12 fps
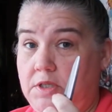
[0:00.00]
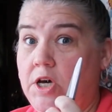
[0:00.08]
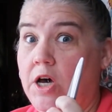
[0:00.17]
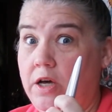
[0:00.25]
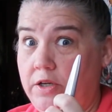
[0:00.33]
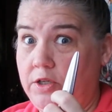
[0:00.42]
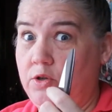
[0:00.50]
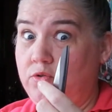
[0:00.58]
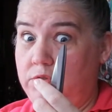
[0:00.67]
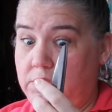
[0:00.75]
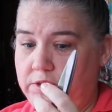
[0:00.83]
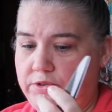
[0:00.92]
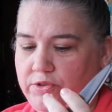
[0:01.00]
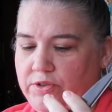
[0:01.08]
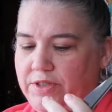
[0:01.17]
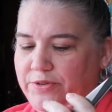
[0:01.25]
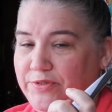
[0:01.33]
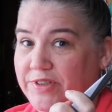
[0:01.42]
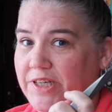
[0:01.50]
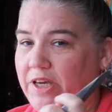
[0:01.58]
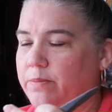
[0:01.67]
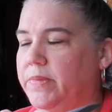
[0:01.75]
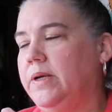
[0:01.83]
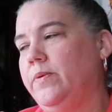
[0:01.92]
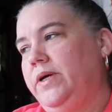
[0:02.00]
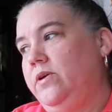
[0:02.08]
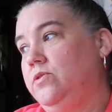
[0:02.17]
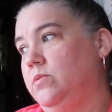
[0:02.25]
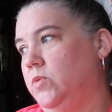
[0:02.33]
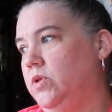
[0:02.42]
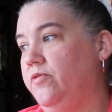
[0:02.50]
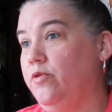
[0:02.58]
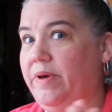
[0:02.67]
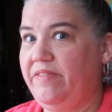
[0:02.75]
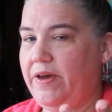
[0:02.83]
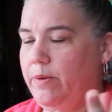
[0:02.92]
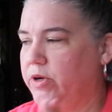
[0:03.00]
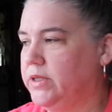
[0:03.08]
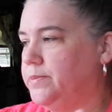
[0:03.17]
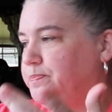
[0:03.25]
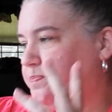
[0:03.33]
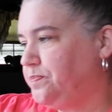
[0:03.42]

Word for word: cut you scissors. They're really good, but anyway, I use them only for my fabrics.